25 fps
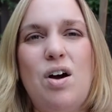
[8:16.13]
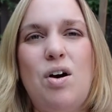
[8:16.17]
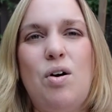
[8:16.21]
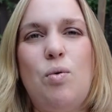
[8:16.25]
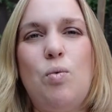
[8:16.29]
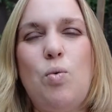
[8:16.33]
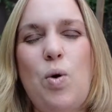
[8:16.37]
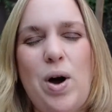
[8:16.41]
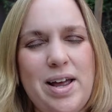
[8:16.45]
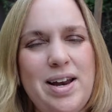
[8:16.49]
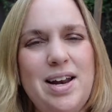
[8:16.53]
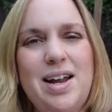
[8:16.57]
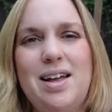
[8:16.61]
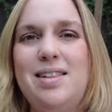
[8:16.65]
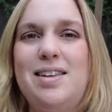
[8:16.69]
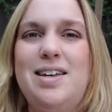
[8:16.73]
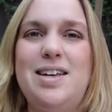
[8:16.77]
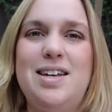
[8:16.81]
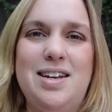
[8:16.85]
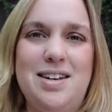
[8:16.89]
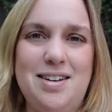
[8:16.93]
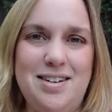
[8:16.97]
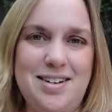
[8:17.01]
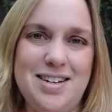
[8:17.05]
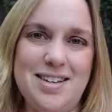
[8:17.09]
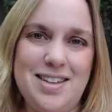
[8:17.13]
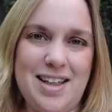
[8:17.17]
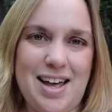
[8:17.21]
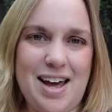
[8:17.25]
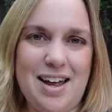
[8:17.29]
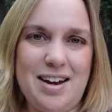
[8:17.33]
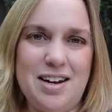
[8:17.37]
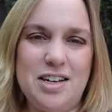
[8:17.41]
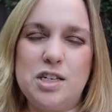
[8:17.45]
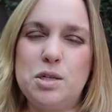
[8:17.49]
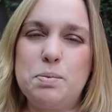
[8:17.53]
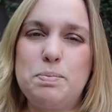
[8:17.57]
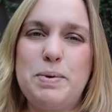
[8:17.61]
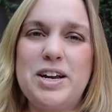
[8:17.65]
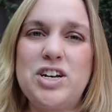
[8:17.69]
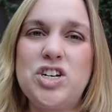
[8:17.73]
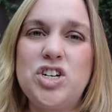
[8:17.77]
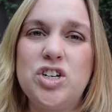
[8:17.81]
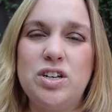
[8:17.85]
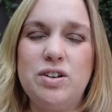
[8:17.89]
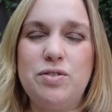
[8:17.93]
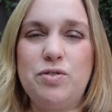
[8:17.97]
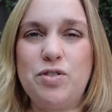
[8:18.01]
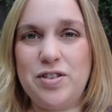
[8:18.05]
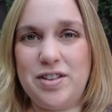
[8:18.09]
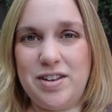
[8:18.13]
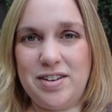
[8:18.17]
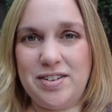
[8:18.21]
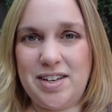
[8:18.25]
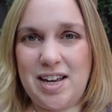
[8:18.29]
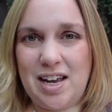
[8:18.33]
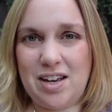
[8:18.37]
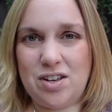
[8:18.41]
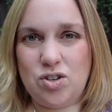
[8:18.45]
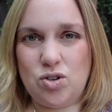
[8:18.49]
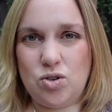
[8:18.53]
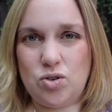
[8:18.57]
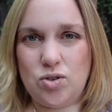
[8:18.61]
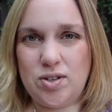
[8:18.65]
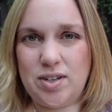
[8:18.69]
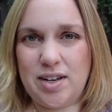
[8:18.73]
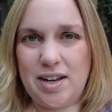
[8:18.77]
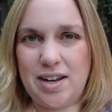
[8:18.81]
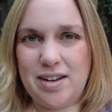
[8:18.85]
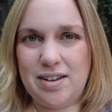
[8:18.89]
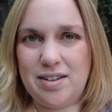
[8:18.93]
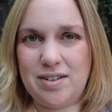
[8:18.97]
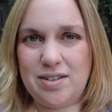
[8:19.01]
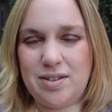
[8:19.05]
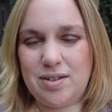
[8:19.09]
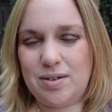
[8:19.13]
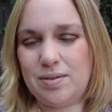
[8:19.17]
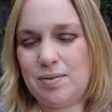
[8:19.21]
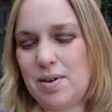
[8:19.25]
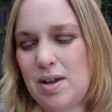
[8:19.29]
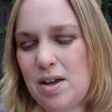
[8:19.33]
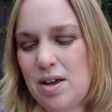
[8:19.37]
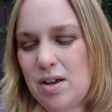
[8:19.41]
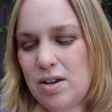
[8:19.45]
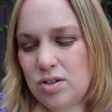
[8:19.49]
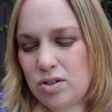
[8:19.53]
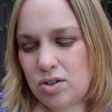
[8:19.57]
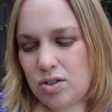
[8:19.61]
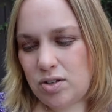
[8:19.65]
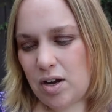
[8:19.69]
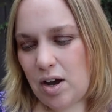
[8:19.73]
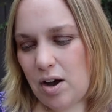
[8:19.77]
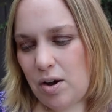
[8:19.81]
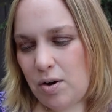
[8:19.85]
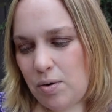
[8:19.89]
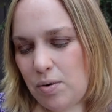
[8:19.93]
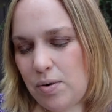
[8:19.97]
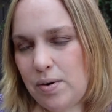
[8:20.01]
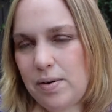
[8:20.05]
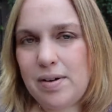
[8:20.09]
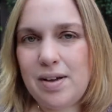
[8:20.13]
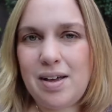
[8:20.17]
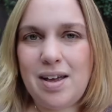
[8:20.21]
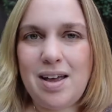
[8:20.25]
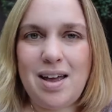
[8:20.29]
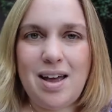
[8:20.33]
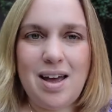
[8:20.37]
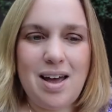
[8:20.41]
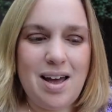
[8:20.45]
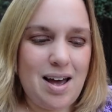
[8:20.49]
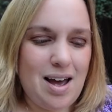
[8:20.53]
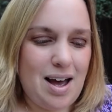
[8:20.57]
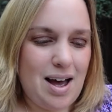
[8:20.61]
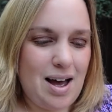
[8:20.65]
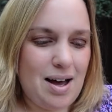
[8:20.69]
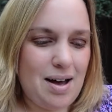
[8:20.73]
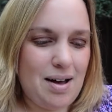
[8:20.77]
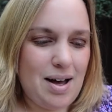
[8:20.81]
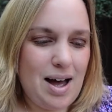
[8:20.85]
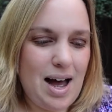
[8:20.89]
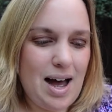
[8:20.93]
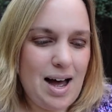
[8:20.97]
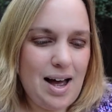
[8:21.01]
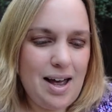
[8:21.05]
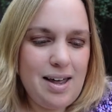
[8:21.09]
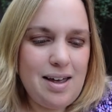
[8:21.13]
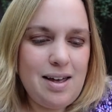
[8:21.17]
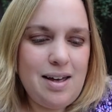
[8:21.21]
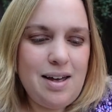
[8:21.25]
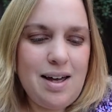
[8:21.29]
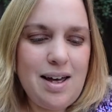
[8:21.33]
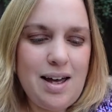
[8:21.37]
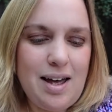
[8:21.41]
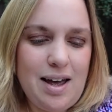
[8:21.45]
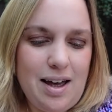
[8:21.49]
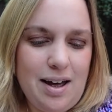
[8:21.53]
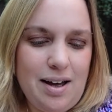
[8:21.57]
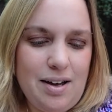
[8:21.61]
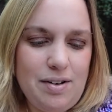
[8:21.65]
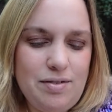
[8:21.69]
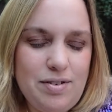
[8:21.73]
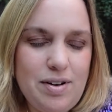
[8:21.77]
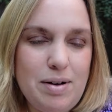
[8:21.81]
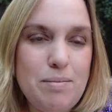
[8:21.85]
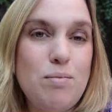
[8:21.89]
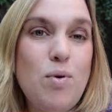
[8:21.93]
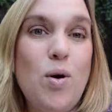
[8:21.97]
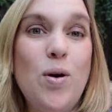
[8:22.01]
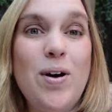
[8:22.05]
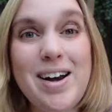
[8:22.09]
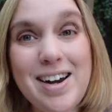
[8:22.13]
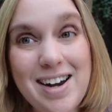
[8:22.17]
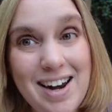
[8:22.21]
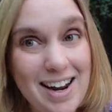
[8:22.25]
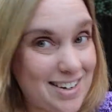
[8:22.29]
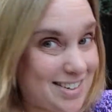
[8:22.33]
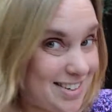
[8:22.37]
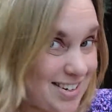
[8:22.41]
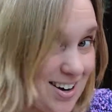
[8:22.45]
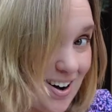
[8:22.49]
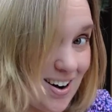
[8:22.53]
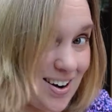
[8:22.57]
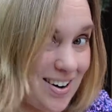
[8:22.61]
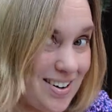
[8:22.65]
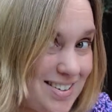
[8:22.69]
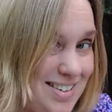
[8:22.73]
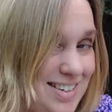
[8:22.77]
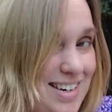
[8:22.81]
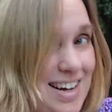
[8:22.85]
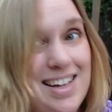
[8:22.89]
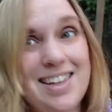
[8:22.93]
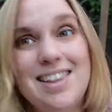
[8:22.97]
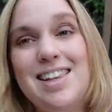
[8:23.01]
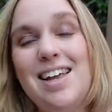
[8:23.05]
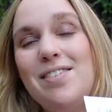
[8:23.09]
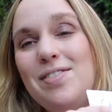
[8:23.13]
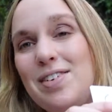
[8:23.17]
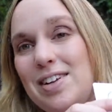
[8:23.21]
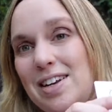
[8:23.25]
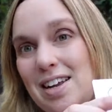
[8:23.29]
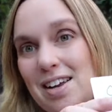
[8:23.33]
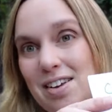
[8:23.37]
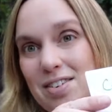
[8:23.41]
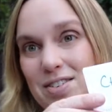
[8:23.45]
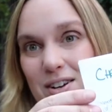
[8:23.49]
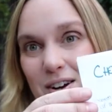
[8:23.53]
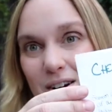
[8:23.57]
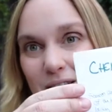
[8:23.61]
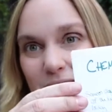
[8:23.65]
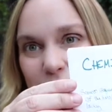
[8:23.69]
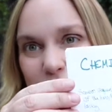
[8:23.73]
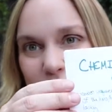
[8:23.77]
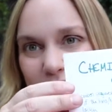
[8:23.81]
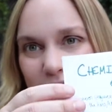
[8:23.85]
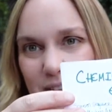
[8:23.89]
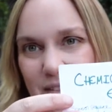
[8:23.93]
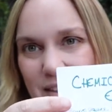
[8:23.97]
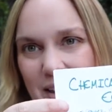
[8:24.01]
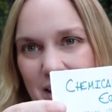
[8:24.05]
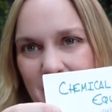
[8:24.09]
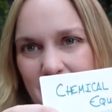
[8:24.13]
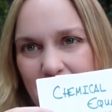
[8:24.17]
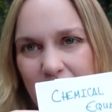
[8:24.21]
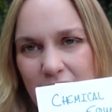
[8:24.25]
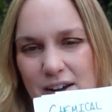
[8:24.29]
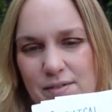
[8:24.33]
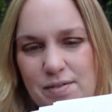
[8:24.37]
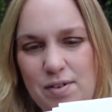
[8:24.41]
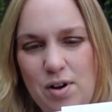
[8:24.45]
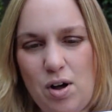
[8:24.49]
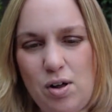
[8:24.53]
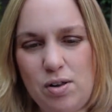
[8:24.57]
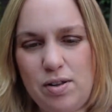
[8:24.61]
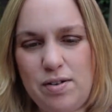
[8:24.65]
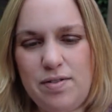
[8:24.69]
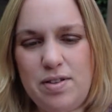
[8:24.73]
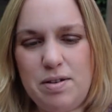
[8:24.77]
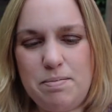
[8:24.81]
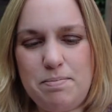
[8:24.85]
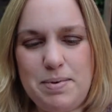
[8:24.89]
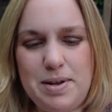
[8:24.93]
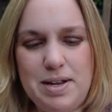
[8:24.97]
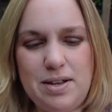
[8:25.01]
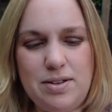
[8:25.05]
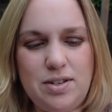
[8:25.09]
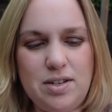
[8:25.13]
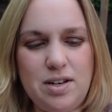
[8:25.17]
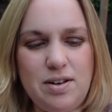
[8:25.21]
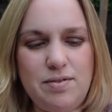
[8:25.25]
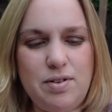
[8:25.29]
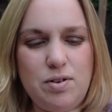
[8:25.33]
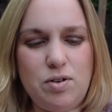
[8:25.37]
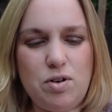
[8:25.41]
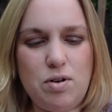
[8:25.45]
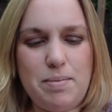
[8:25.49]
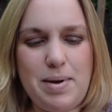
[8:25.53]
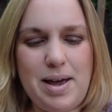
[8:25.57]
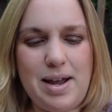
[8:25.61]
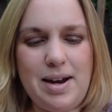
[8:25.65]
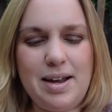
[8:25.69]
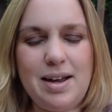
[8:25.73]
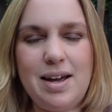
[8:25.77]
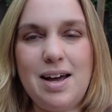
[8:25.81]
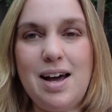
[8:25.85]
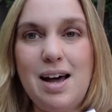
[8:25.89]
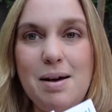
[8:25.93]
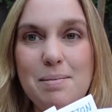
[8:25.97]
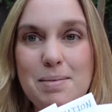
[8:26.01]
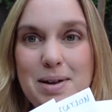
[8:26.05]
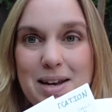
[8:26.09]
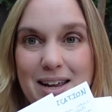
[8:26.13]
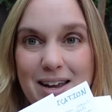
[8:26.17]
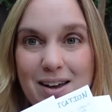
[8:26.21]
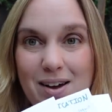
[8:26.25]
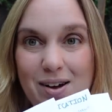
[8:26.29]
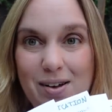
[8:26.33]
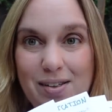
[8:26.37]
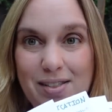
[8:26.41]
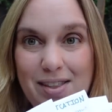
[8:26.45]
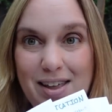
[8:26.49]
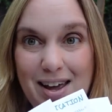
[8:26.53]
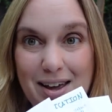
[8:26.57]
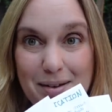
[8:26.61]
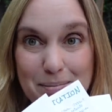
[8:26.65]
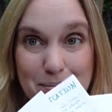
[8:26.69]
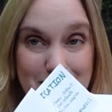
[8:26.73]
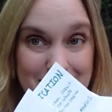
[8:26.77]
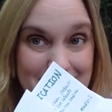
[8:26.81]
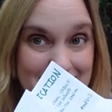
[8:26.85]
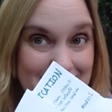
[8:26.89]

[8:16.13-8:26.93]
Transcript: Why not lean into that, especially for this exercise? So I have more index cards. I love index cards, and they have all of the beats of the romantic comedy on them.